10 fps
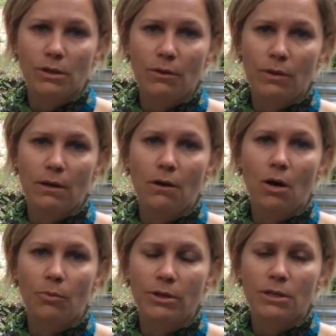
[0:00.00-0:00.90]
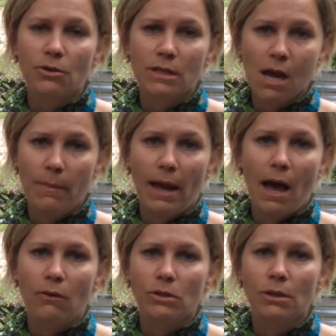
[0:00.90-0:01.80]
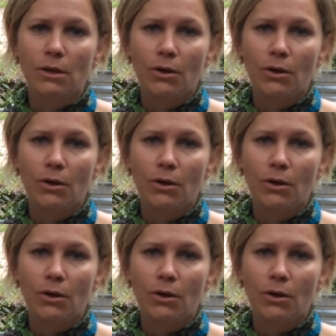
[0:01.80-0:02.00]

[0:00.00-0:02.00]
So the arborist starts coming out